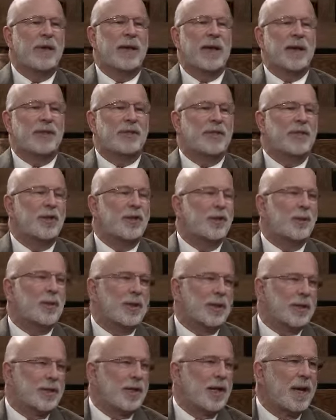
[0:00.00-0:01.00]
has to do
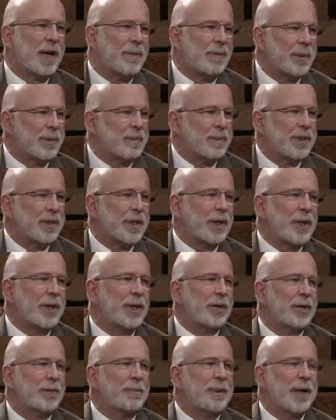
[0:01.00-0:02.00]
with Islam in
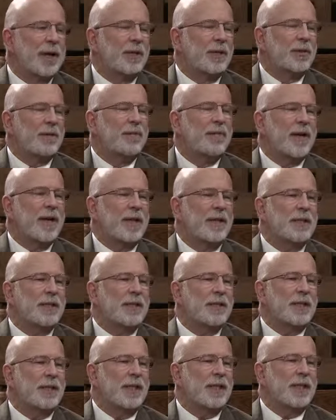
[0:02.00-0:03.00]
particular, but other
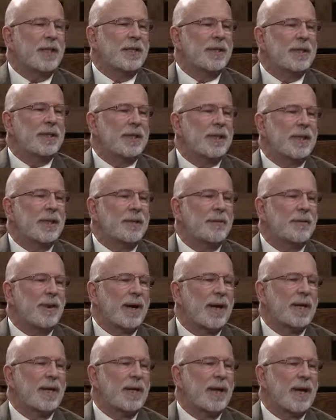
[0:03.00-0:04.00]
faiths, is uh,
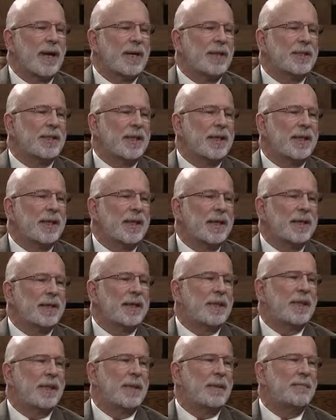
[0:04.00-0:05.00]
recognizing that
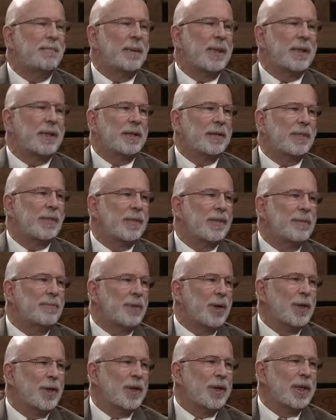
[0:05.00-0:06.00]
the political
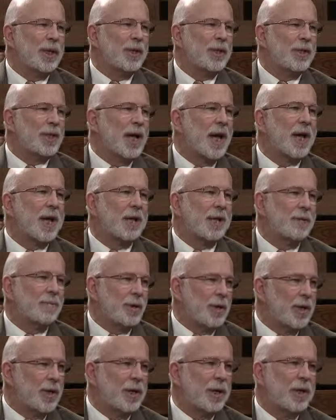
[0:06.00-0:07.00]
community is not a
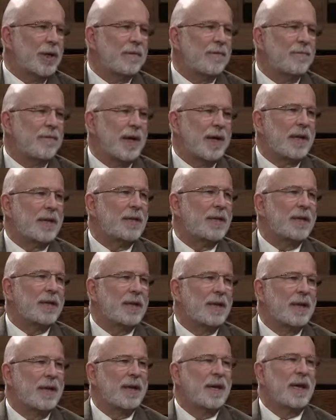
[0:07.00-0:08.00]
community of faith,
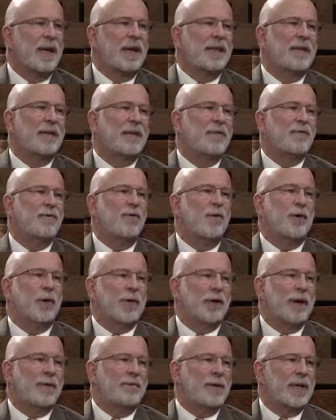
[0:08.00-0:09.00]
and therefore
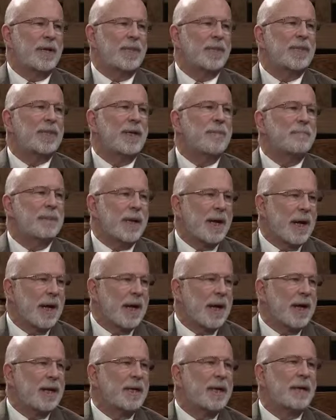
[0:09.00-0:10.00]
giving some
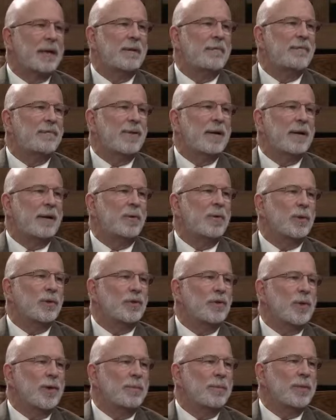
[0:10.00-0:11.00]
kind of equal
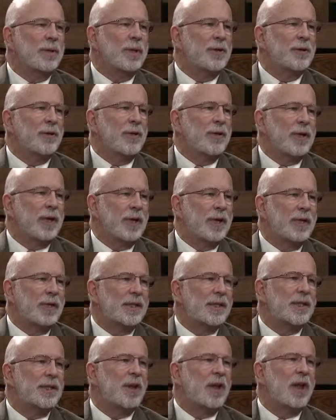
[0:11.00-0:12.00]
treatment or at
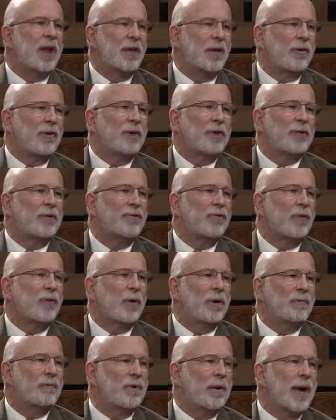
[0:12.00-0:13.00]
least tolerance
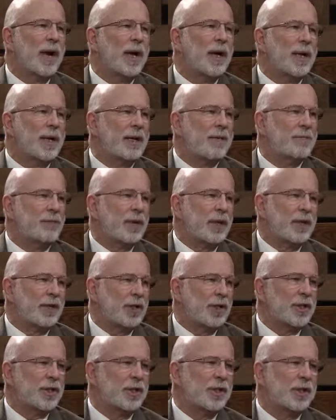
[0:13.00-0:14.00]
for a variety of
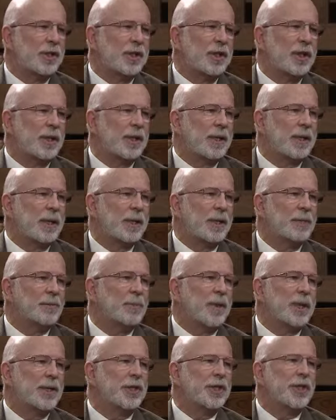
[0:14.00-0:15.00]
religious uh,
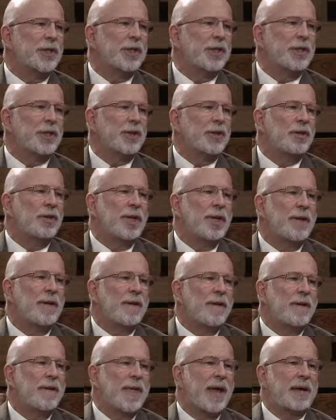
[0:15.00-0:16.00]
expression. So
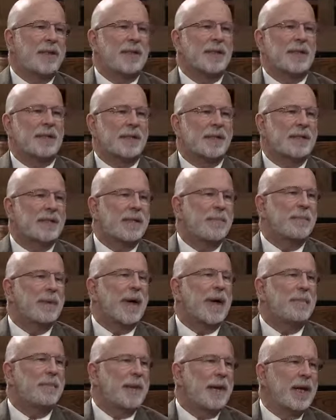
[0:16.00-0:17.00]
that's some
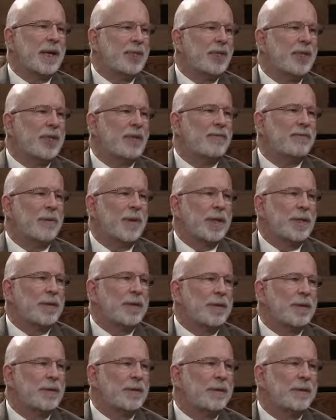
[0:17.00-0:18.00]
combination of what
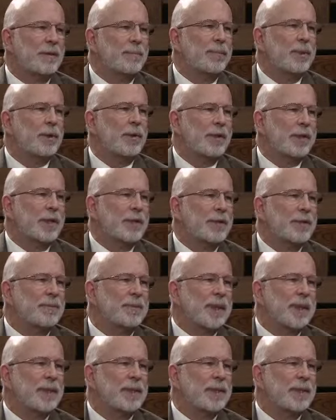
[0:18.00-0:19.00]
the, the pluralism
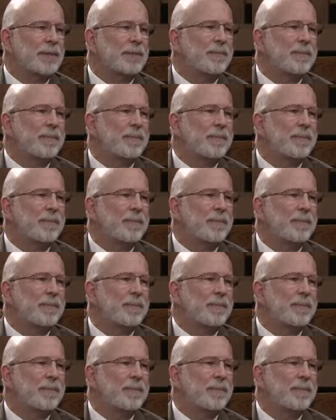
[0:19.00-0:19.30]
means.